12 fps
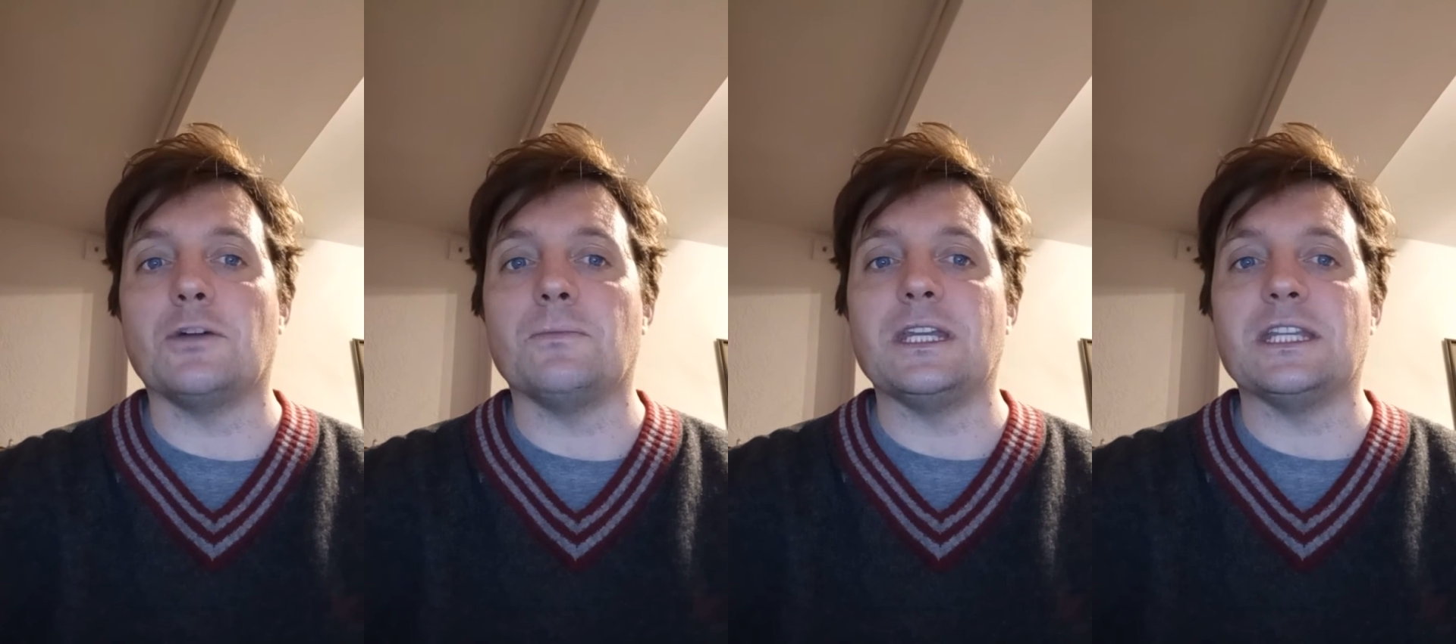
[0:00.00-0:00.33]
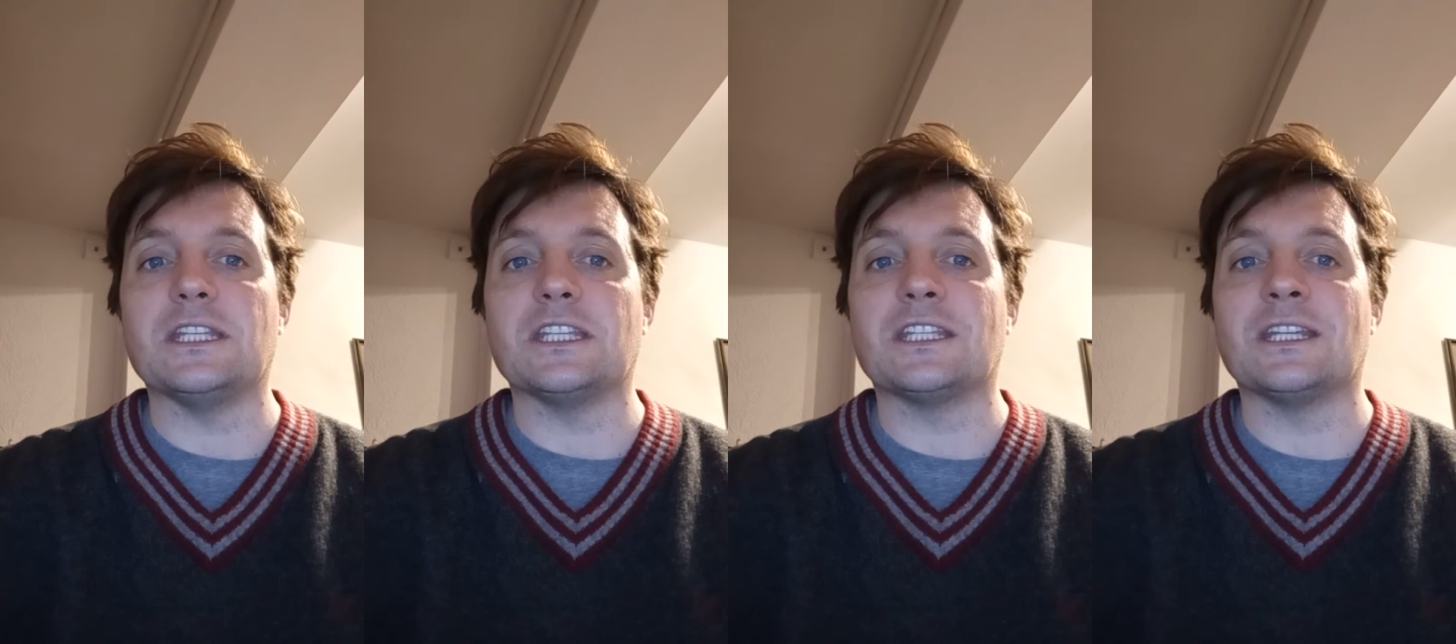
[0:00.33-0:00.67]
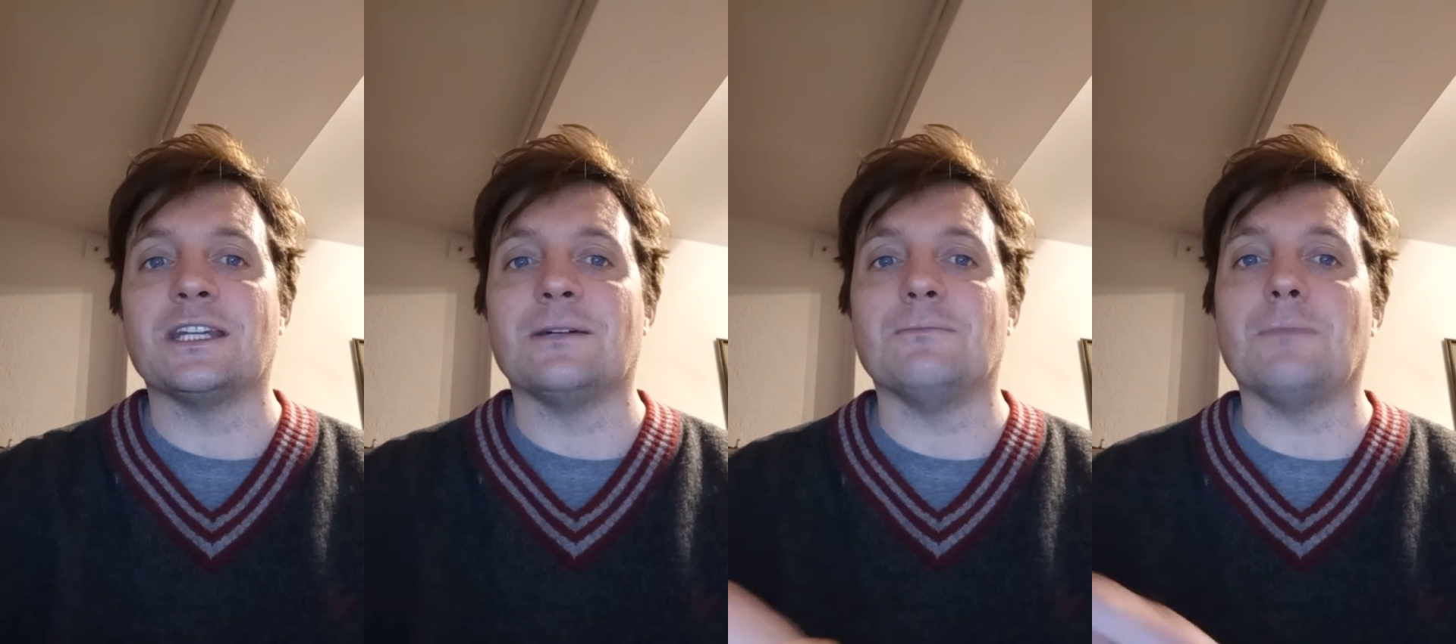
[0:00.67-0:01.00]
means
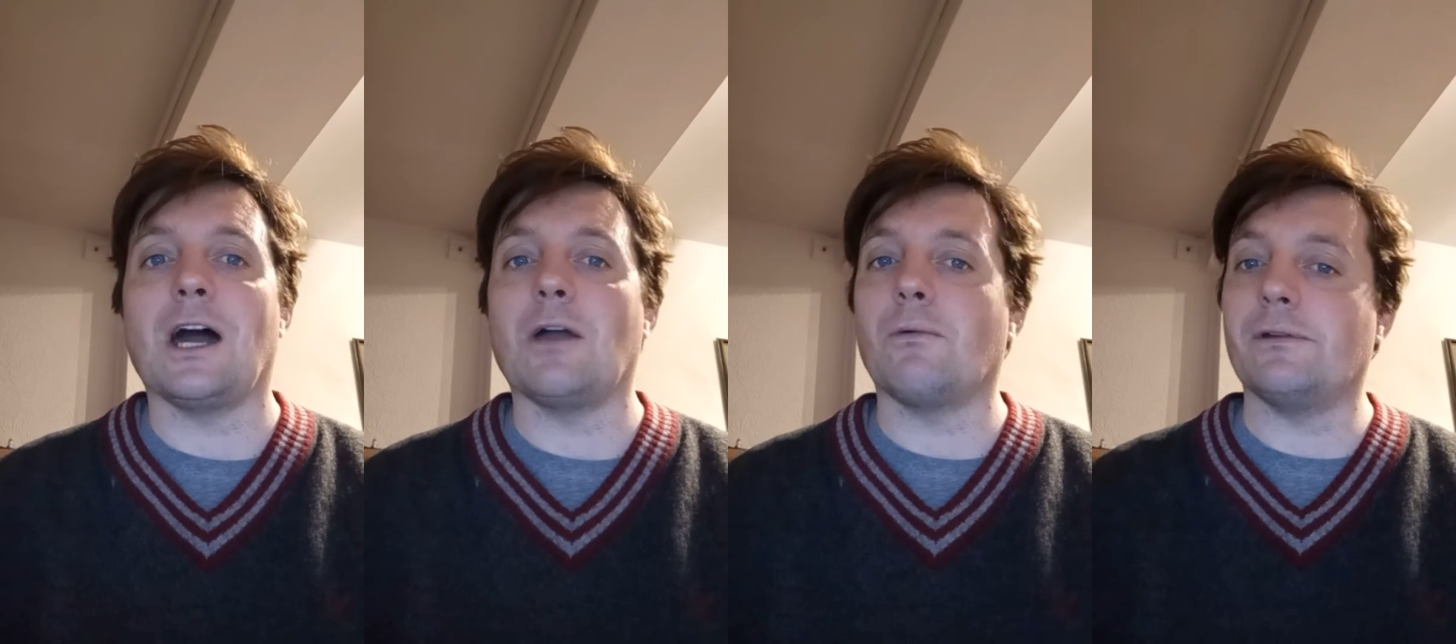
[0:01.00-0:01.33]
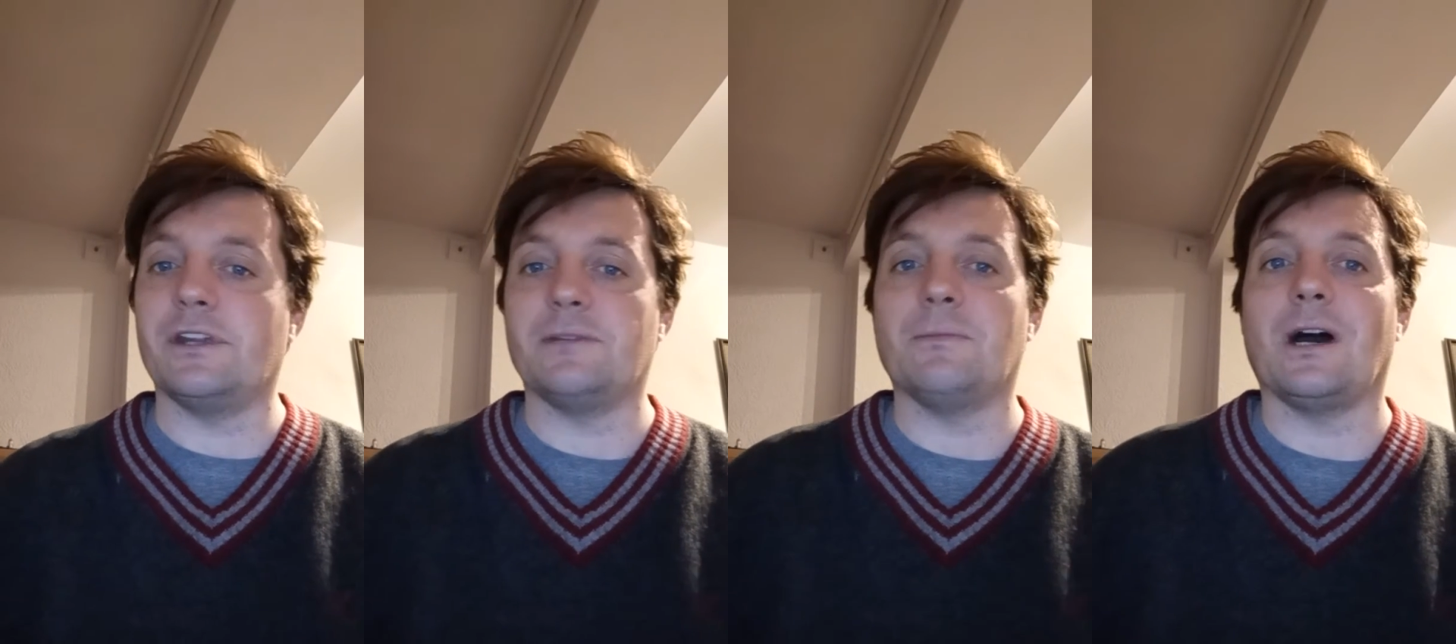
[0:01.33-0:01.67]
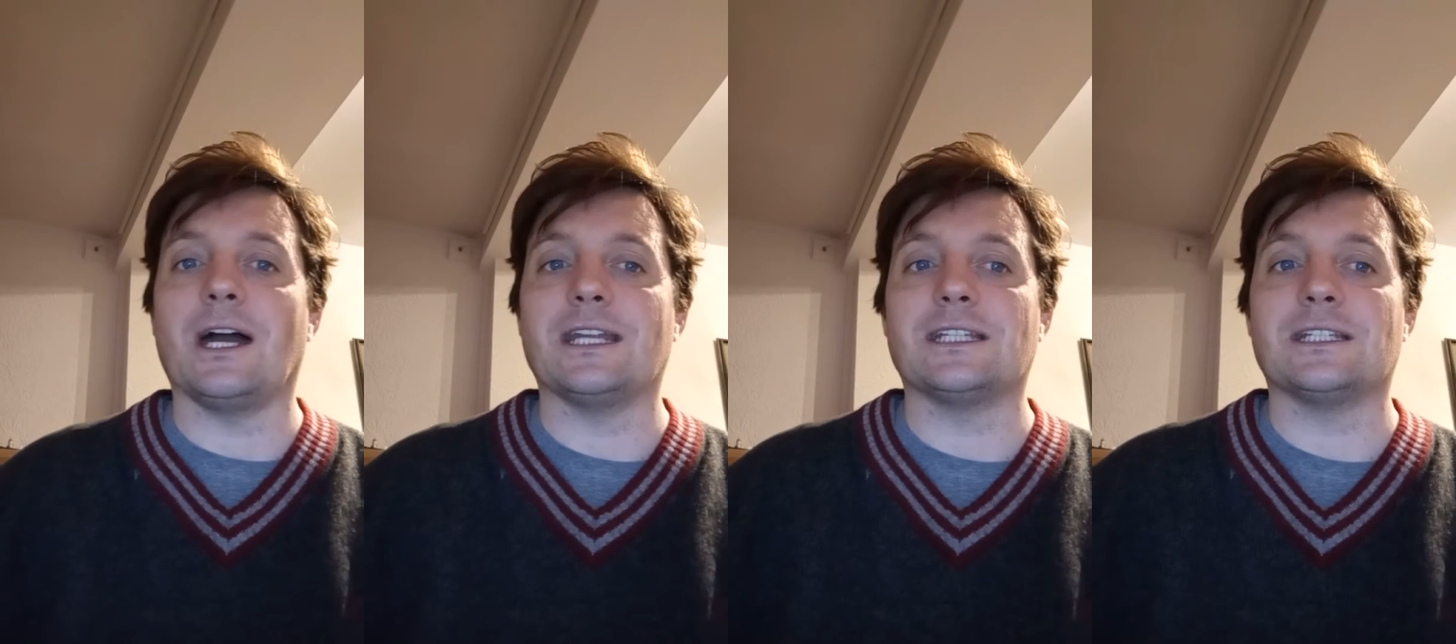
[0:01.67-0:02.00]
my wearied
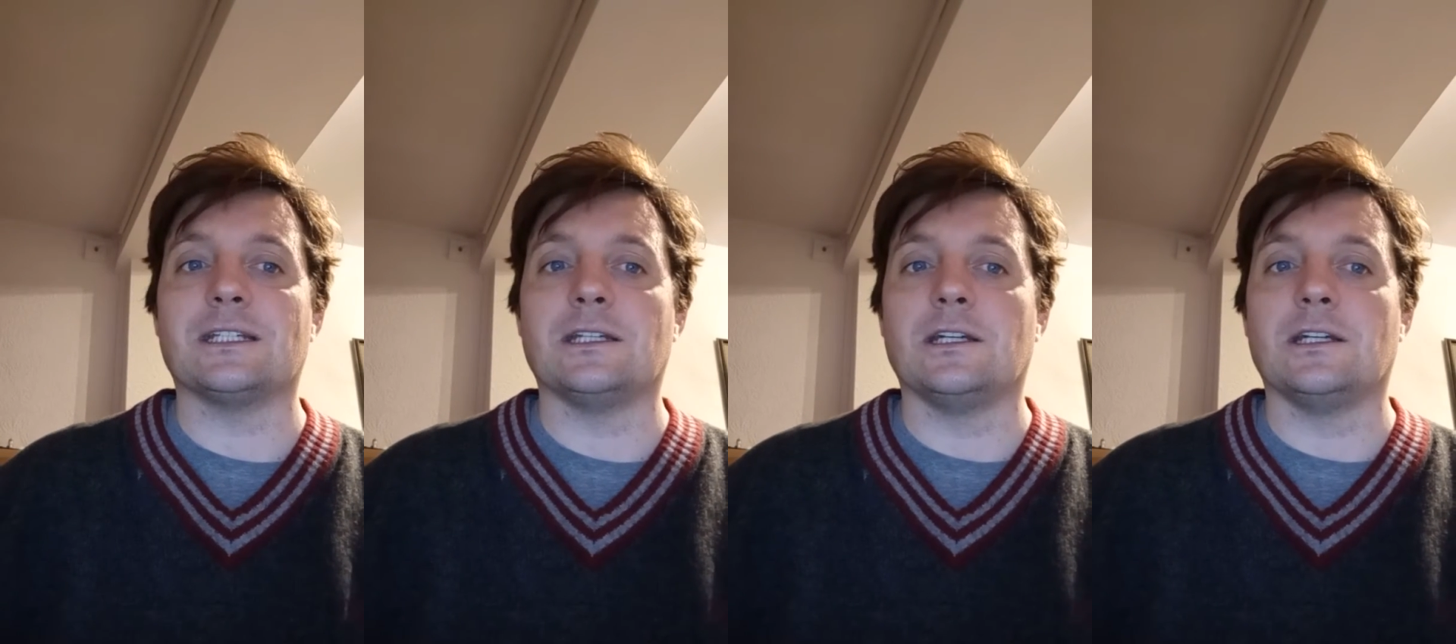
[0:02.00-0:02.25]
mind